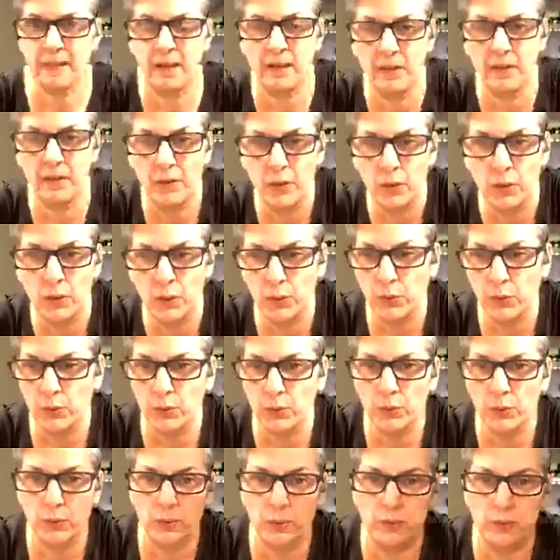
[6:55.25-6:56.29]
oh
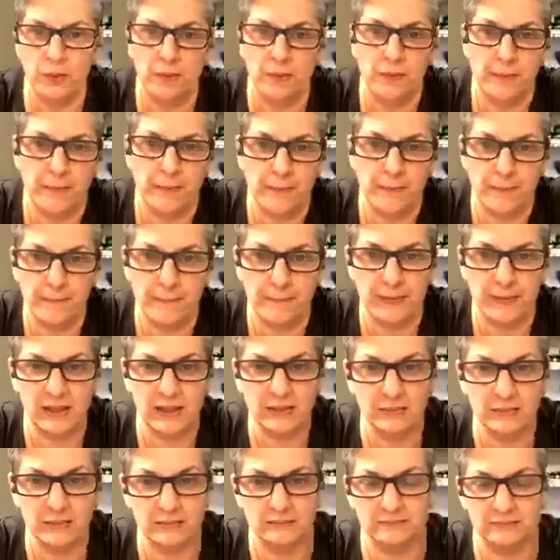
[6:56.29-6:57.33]
no.
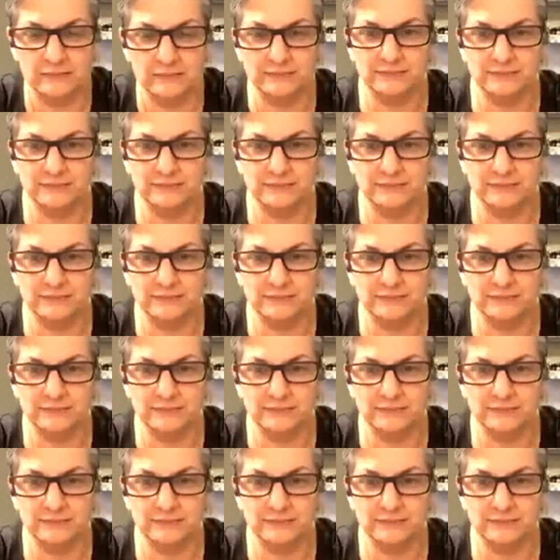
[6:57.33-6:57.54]
I did a